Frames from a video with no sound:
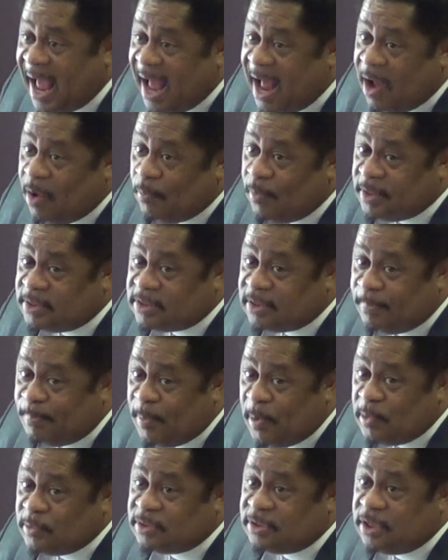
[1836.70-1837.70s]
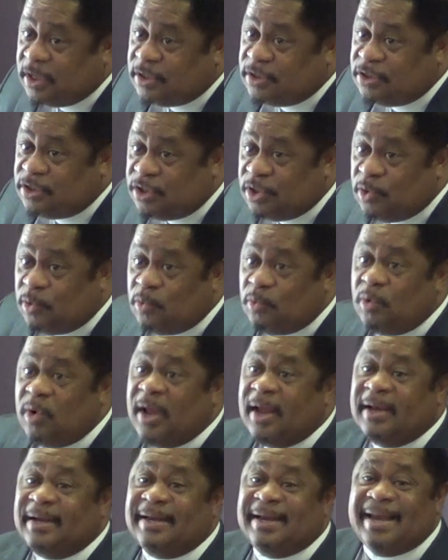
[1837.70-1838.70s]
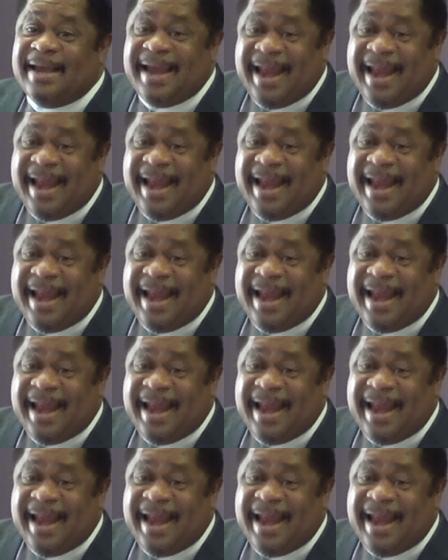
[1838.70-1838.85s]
How we're supposed to do now.